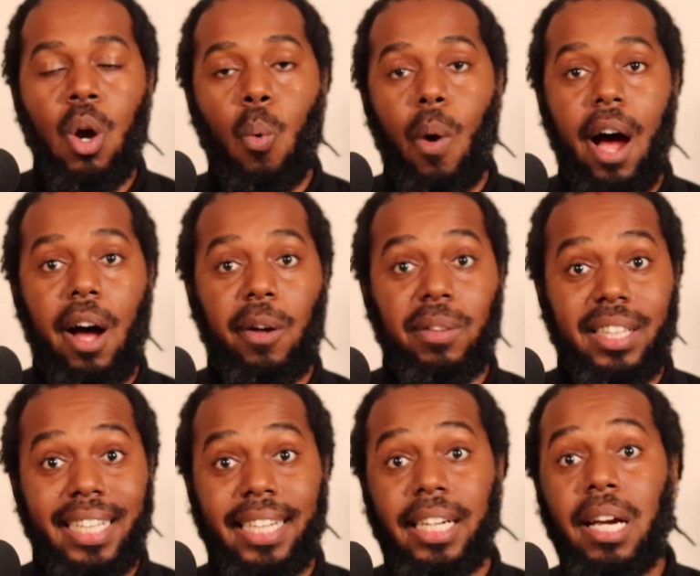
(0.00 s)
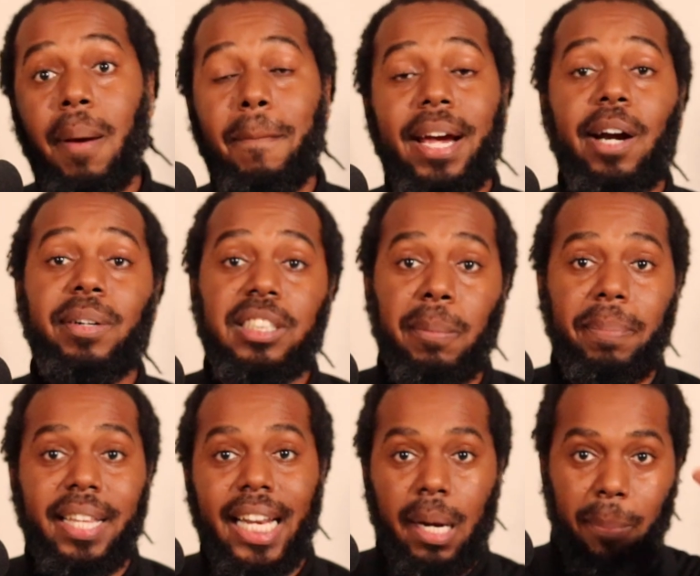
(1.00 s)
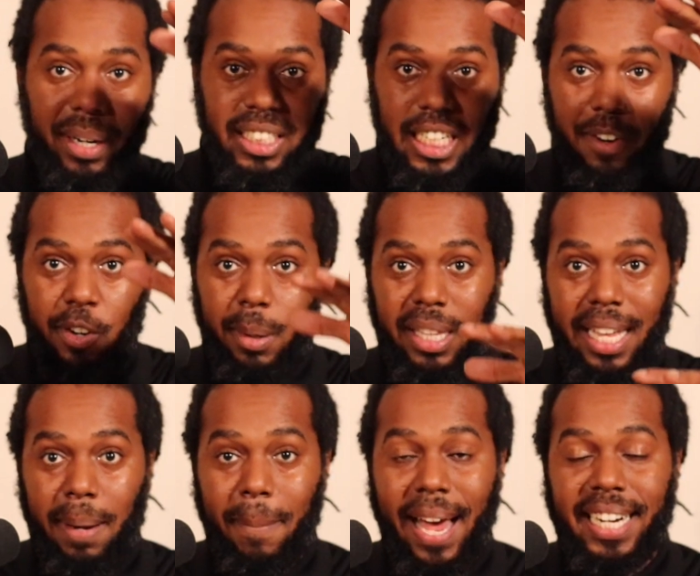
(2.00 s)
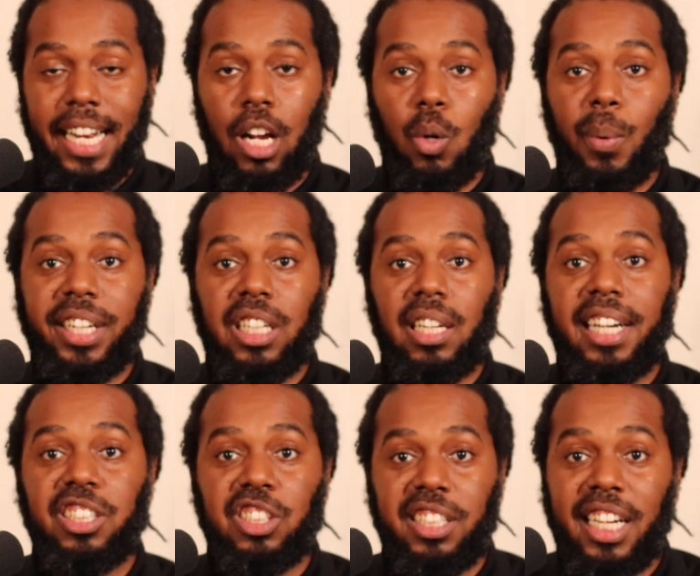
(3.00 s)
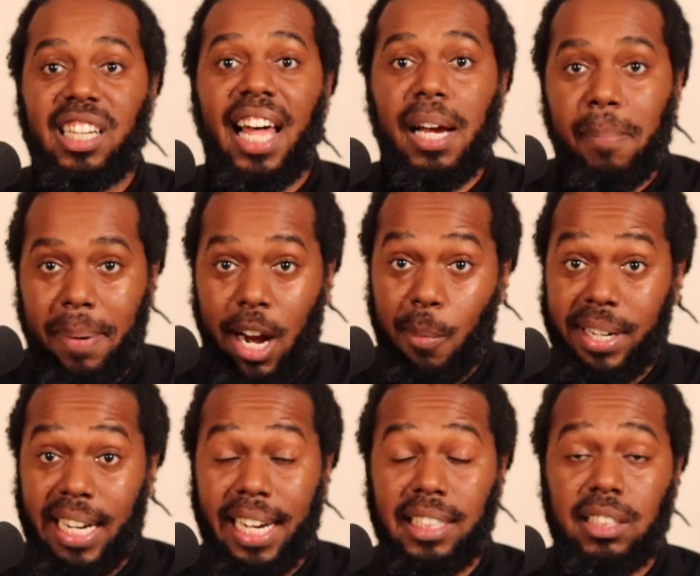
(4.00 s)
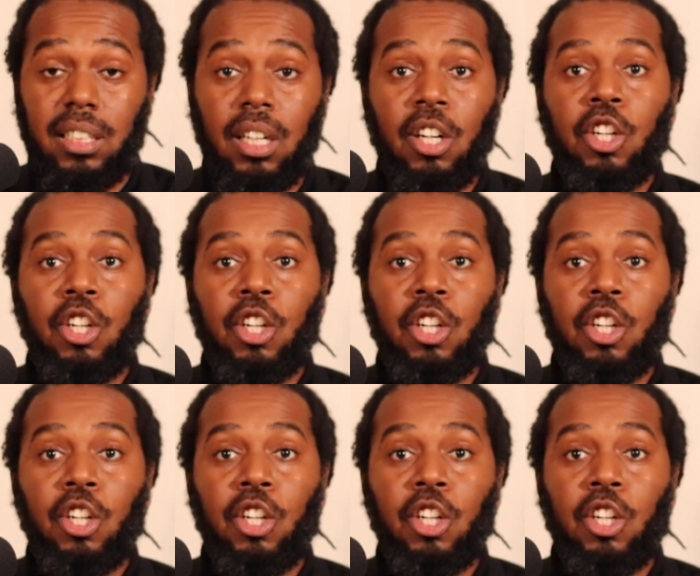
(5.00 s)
While the parasympathetic brings everything back down to regulation. Think like paradise.